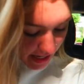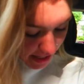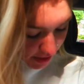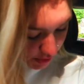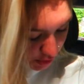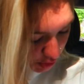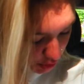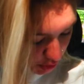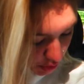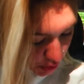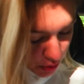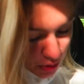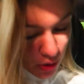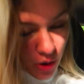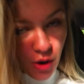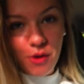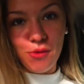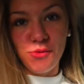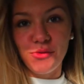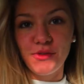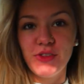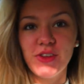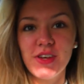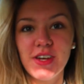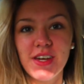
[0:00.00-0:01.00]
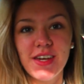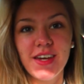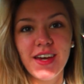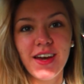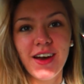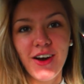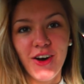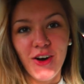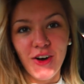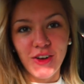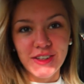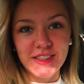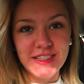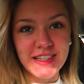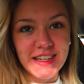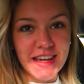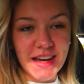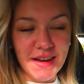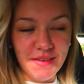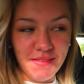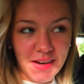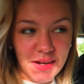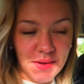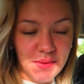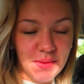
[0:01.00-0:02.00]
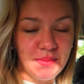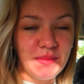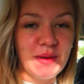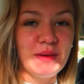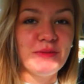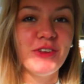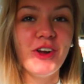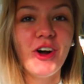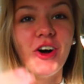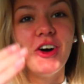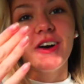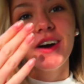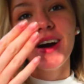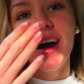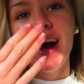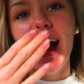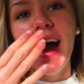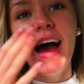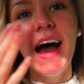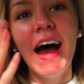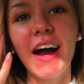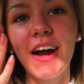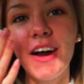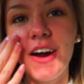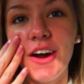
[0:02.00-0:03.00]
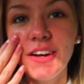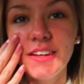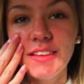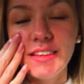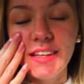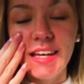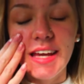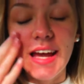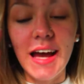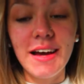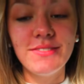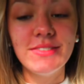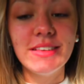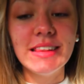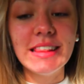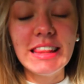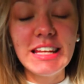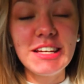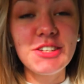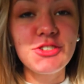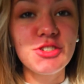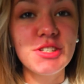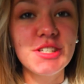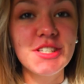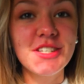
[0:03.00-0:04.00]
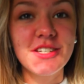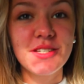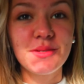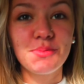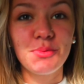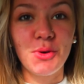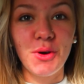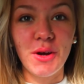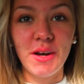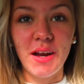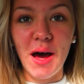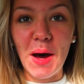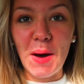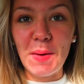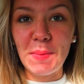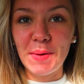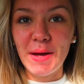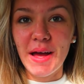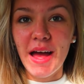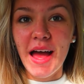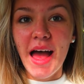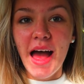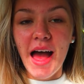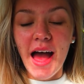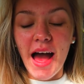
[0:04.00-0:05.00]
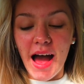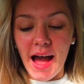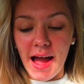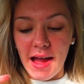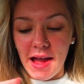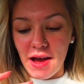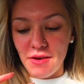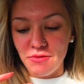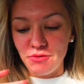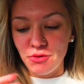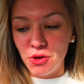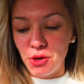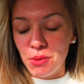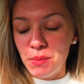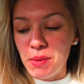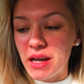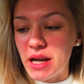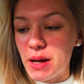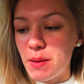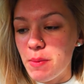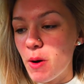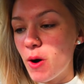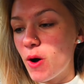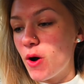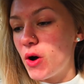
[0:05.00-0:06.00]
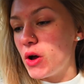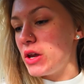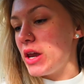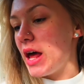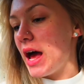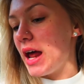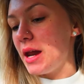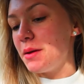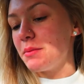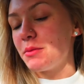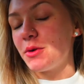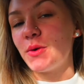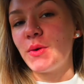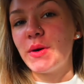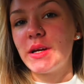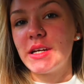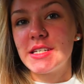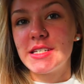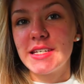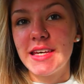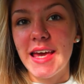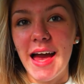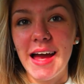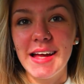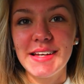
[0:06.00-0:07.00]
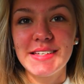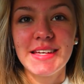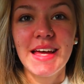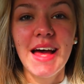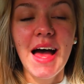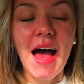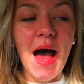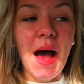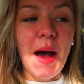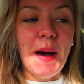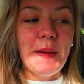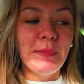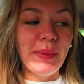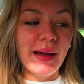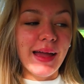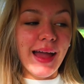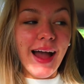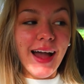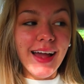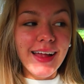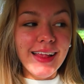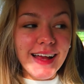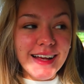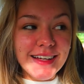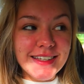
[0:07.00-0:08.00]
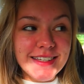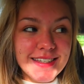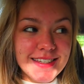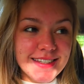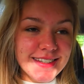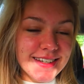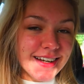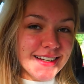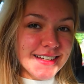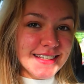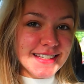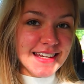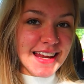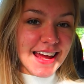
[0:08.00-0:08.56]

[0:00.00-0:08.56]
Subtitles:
day two of the holiday get ready with me vlog. Currently have literally just woken up, I have no makeup on and I'm going to get my eyelashes done